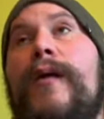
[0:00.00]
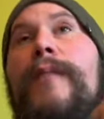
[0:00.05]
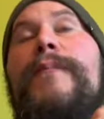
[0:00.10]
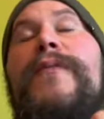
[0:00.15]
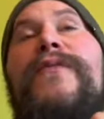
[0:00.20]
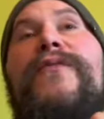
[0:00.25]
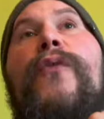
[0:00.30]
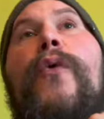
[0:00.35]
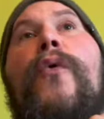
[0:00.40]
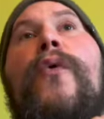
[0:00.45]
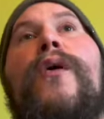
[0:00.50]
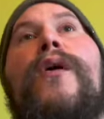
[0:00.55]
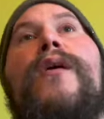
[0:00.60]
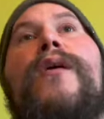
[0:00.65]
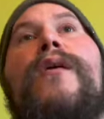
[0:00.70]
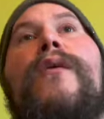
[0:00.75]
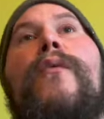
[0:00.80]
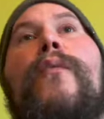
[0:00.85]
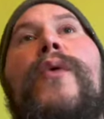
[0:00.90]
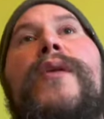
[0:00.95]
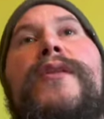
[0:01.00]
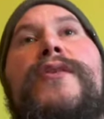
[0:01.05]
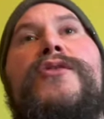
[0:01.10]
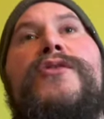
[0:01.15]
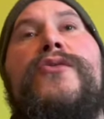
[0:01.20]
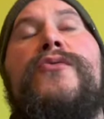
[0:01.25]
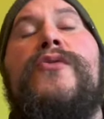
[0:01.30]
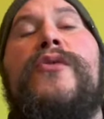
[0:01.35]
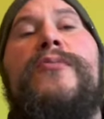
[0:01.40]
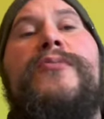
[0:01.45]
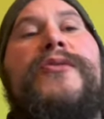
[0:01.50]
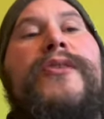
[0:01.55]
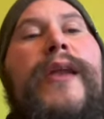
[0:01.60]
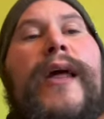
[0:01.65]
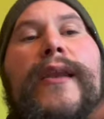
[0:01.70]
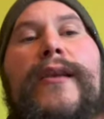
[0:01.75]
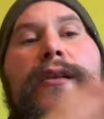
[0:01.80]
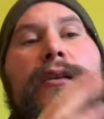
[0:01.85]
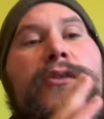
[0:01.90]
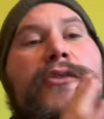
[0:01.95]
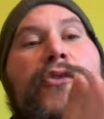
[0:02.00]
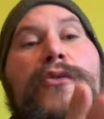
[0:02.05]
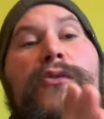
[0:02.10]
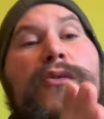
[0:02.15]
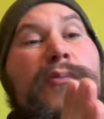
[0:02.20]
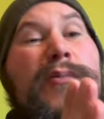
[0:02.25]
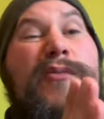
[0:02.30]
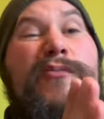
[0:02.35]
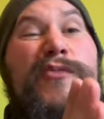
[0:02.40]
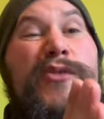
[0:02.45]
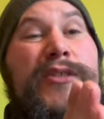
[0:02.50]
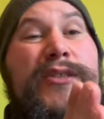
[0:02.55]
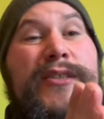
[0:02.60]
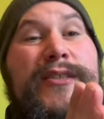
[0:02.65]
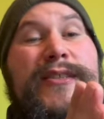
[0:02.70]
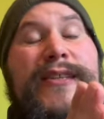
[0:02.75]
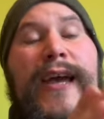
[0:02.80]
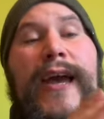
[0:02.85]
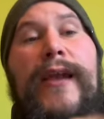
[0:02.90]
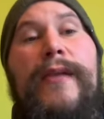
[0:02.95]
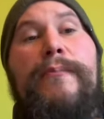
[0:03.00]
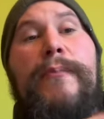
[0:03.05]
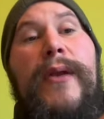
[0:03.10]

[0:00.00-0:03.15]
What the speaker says: before, when the subscription ended, your Lumen was just dead,